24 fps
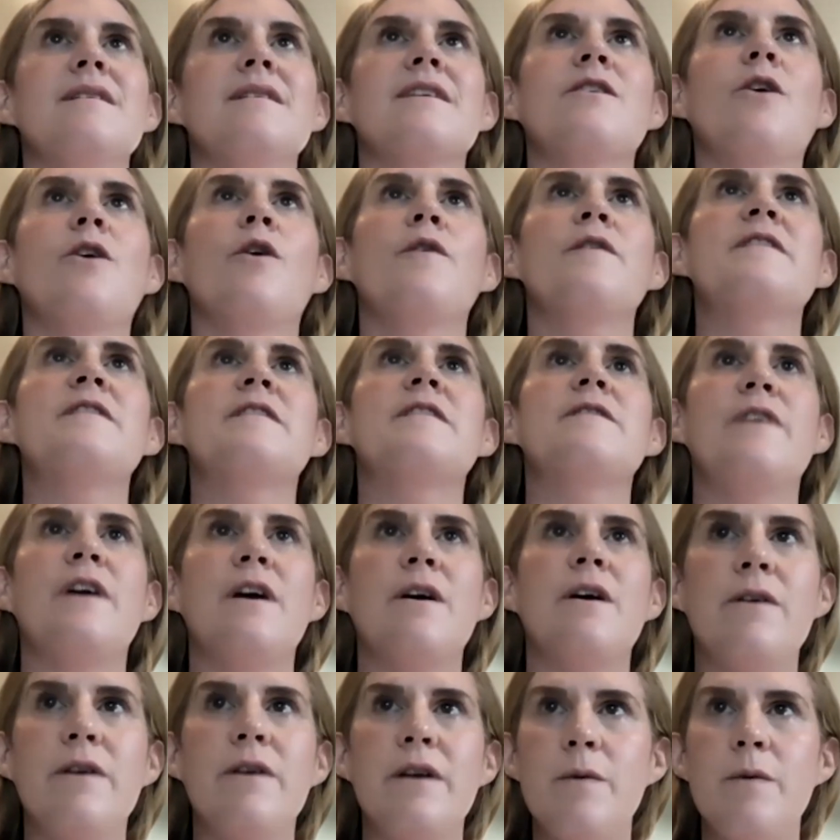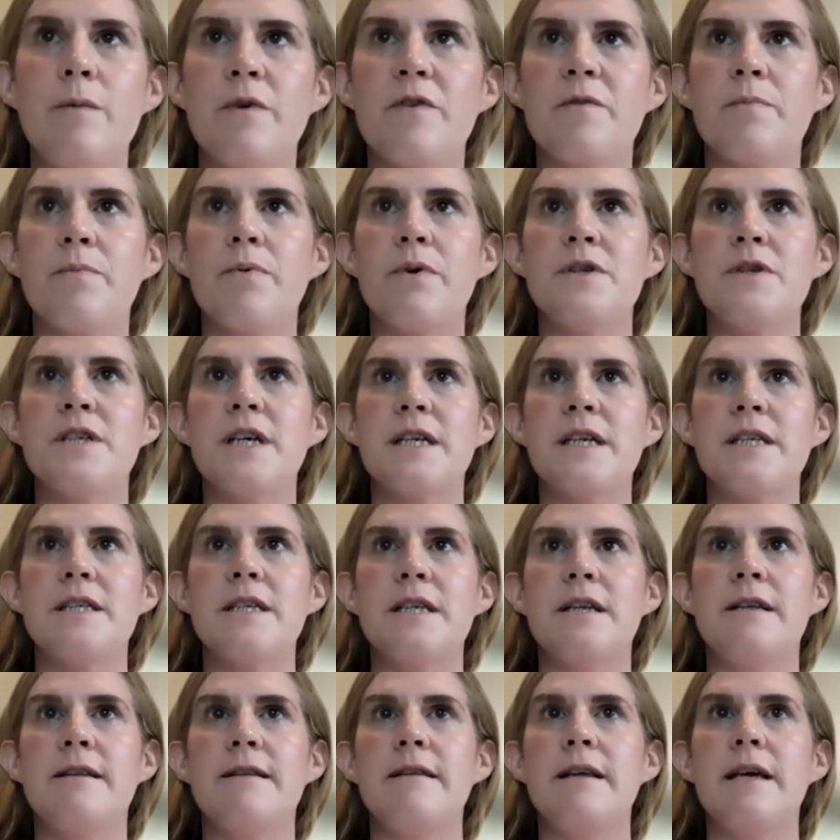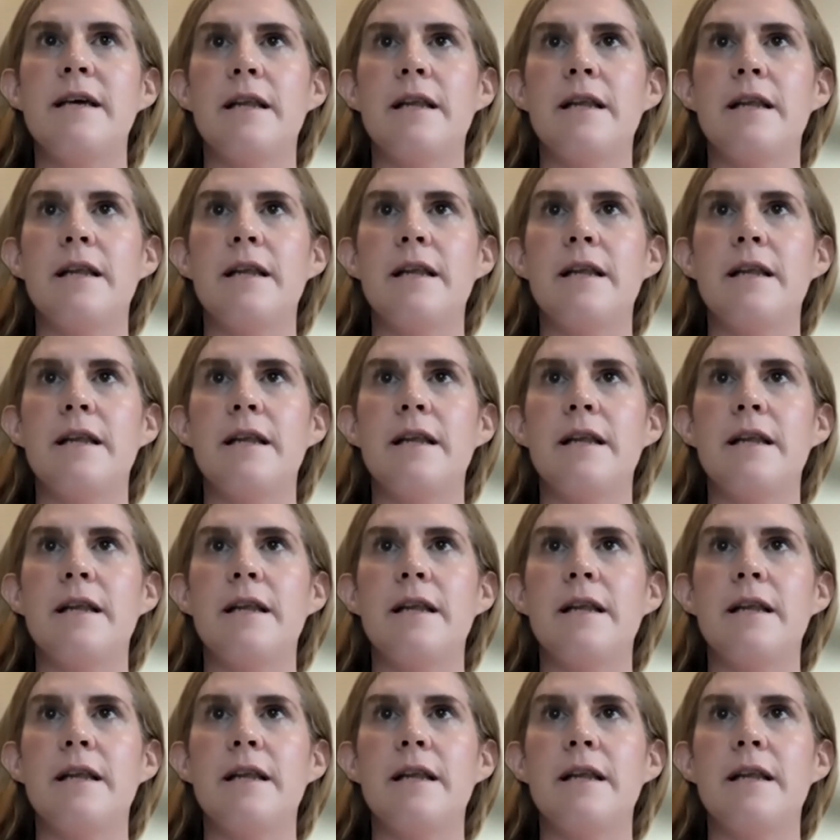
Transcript: COVID severity was predicted, in,